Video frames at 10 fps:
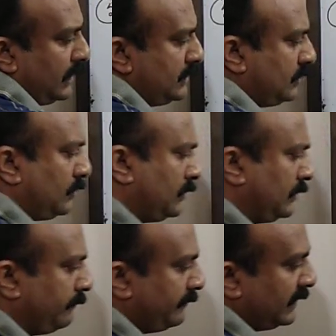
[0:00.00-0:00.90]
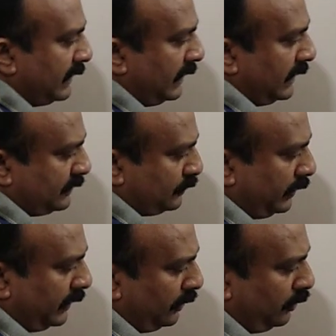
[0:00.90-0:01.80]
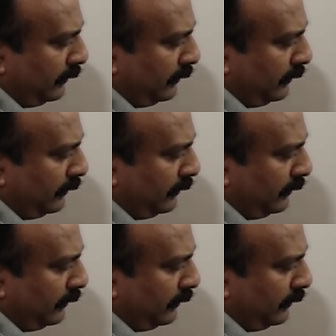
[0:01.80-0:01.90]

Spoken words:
and so on. X square into